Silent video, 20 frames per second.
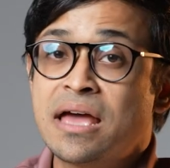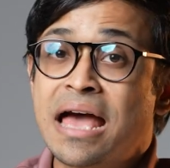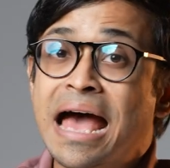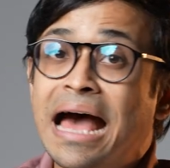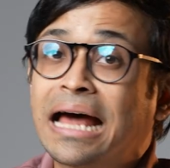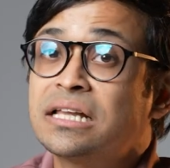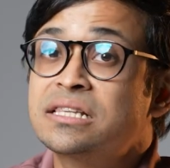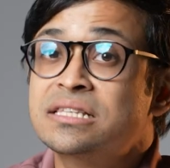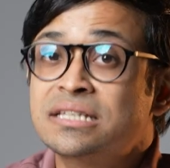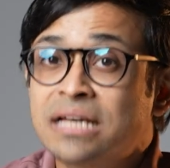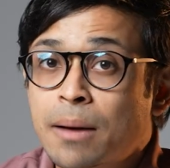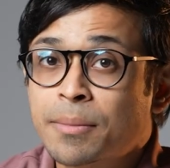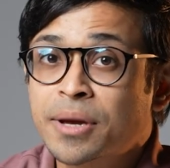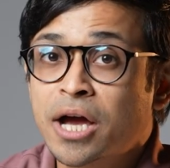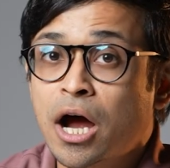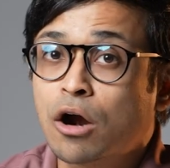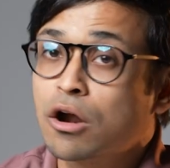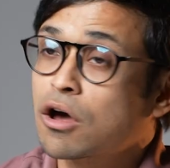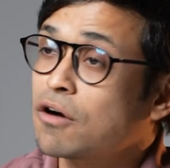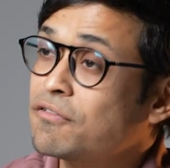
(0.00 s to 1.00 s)
and it's coming
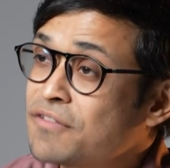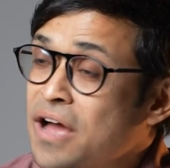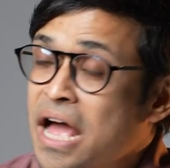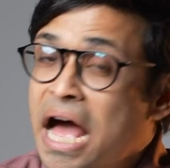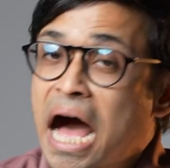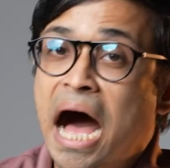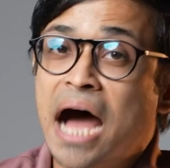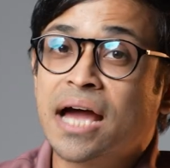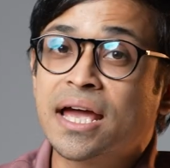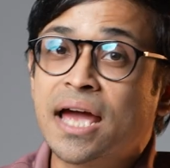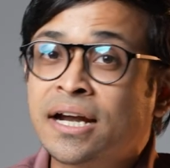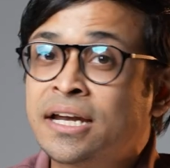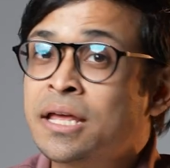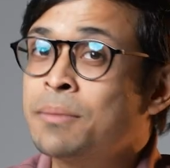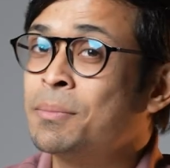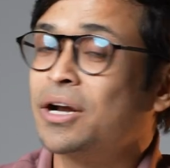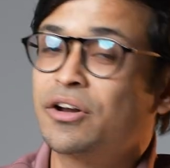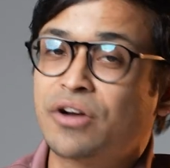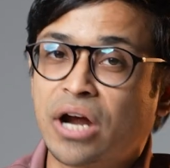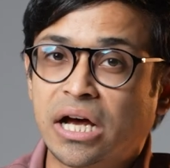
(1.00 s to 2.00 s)
out of IIT
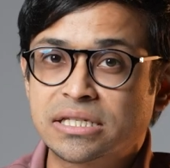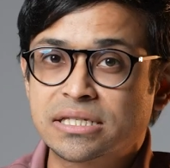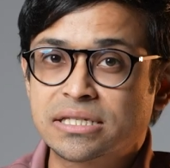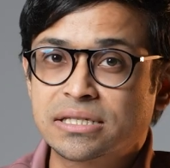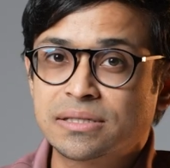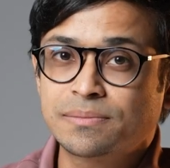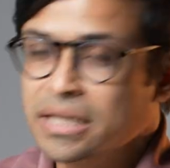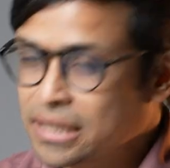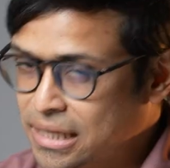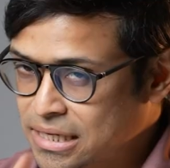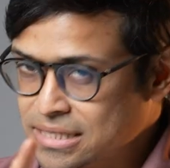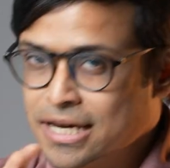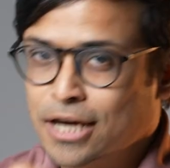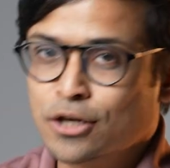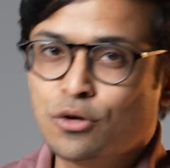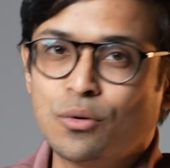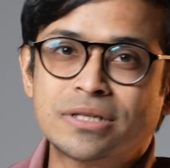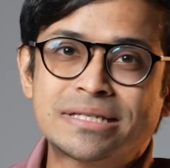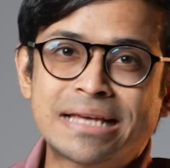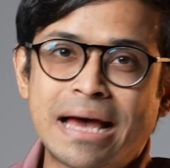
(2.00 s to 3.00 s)
Madras. Let's tell
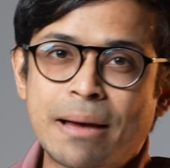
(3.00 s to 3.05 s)
you what's